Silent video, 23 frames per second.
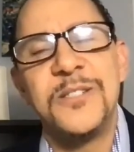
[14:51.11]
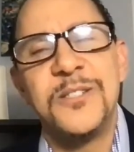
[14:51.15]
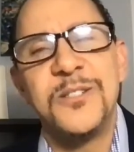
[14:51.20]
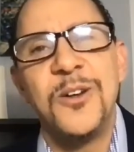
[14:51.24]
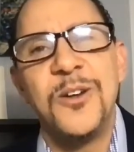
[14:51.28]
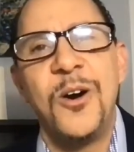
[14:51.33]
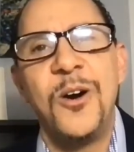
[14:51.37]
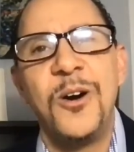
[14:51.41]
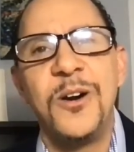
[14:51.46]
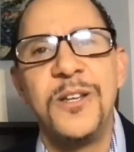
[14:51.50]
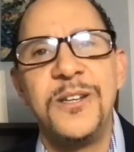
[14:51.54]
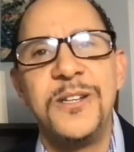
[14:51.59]

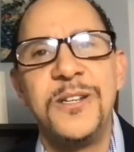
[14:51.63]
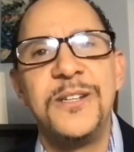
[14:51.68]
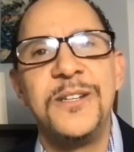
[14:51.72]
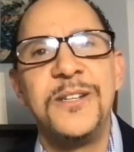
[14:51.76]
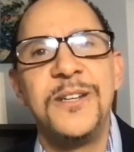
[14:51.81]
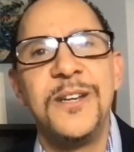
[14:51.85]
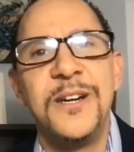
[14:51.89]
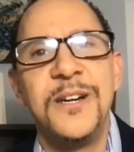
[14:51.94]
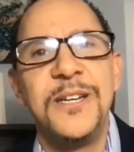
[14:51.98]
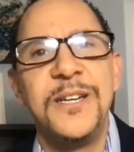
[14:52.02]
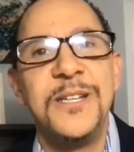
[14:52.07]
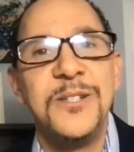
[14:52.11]
started
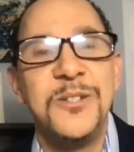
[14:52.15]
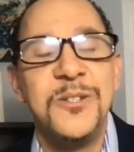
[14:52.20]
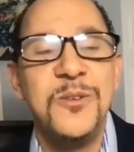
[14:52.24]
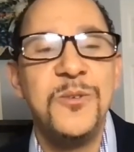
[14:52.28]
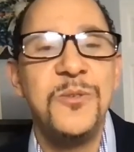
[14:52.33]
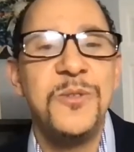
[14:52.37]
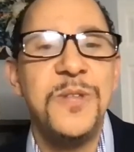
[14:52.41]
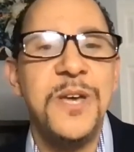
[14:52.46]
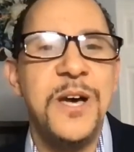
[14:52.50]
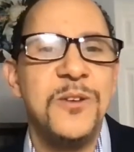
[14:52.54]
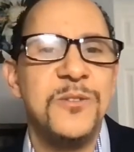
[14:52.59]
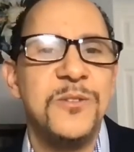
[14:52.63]
in
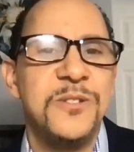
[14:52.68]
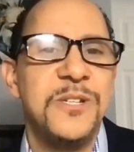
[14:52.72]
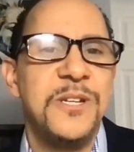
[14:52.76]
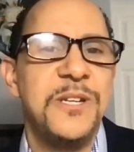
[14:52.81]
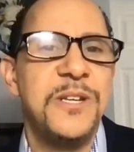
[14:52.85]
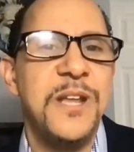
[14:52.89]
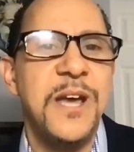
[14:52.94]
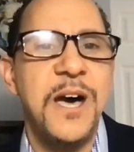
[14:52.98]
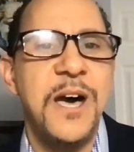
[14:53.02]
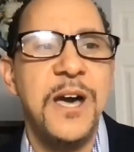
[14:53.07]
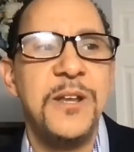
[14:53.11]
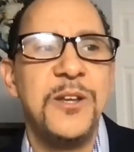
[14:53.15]

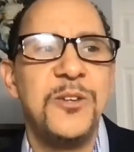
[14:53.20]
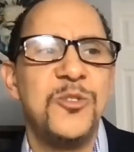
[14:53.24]
2009.